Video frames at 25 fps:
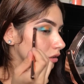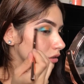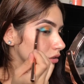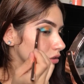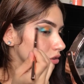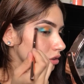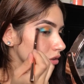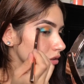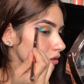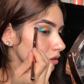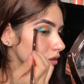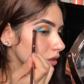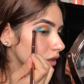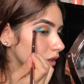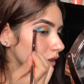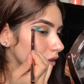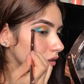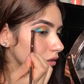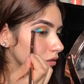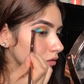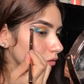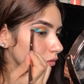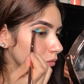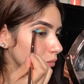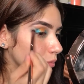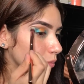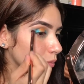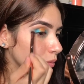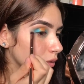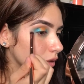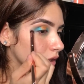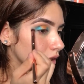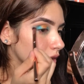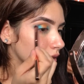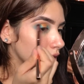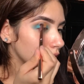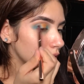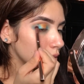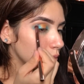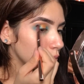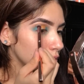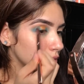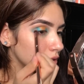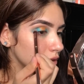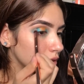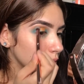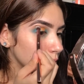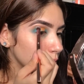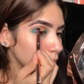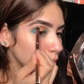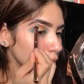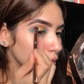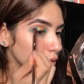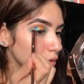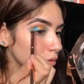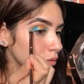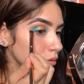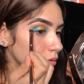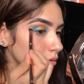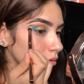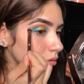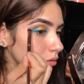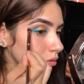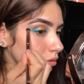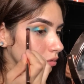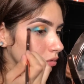just kind of blend it with the blue.